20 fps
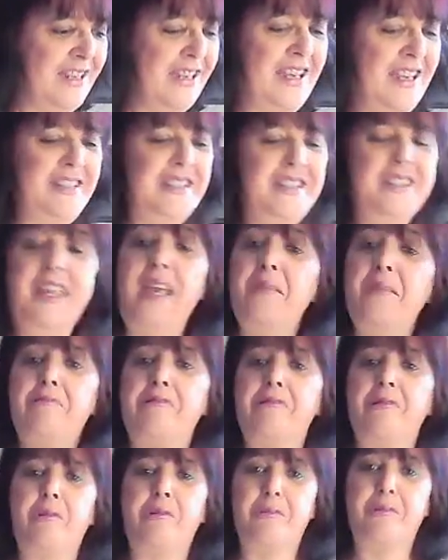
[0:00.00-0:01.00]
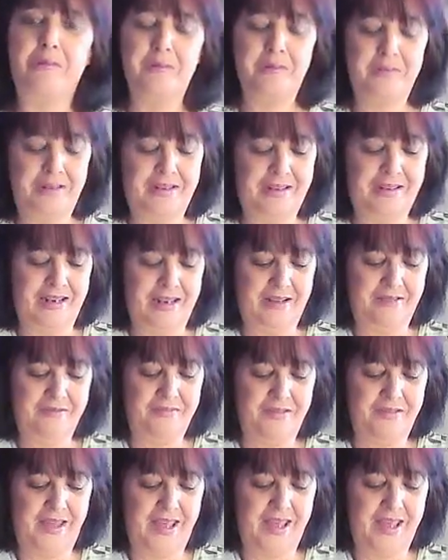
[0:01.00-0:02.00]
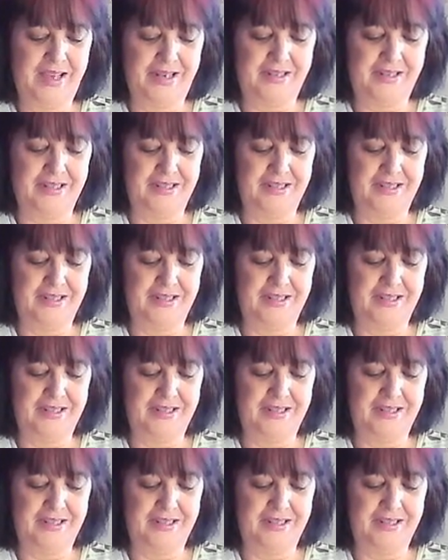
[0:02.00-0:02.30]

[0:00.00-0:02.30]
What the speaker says: Yes, Capricorn, love that.